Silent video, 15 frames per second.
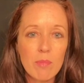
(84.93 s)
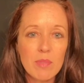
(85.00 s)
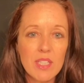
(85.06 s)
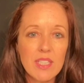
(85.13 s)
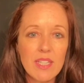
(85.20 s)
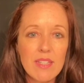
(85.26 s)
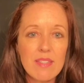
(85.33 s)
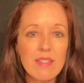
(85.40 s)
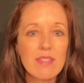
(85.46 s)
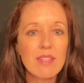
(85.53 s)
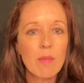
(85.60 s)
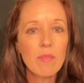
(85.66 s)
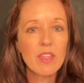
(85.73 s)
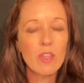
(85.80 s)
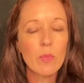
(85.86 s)
details is
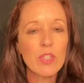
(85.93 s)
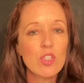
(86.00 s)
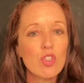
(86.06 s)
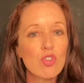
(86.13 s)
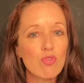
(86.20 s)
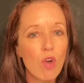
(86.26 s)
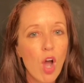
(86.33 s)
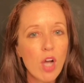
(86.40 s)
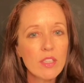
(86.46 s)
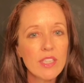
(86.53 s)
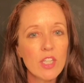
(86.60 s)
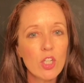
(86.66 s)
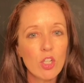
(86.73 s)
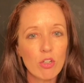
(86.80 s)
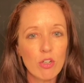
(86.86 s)
something that we strongly
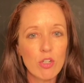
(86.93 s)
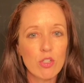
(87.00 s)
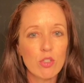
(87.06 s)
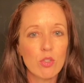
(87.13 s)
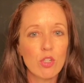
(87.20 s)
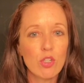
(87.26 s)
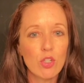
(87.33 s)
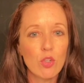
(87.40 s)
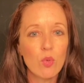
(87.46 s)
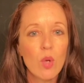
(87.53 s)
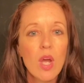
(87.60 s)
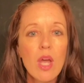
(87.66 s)
encourage you to do